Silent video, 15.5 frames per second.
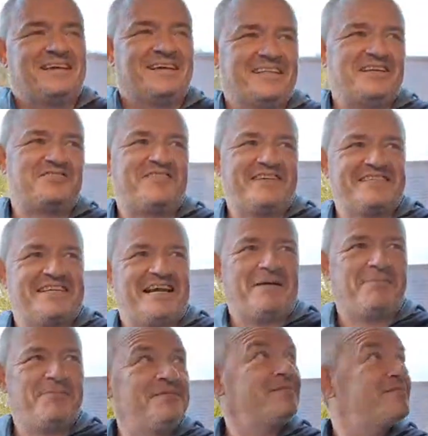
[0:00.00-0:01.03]
These things
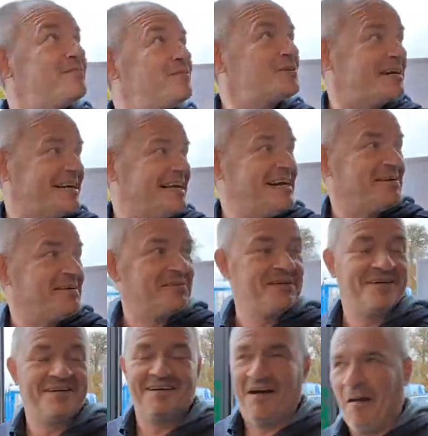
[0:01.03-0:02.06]
happen. Fucking hell.
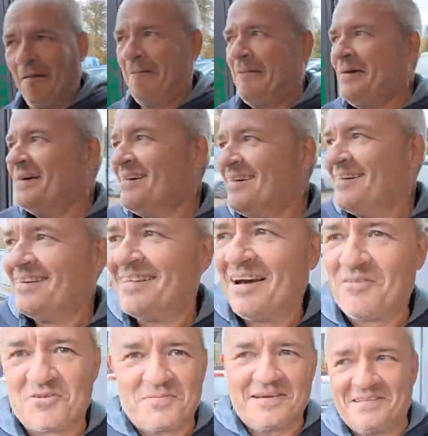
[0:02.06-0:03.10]
That
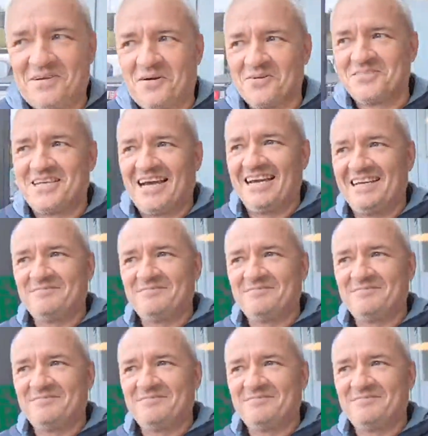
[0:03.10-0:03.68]
would have been naughty.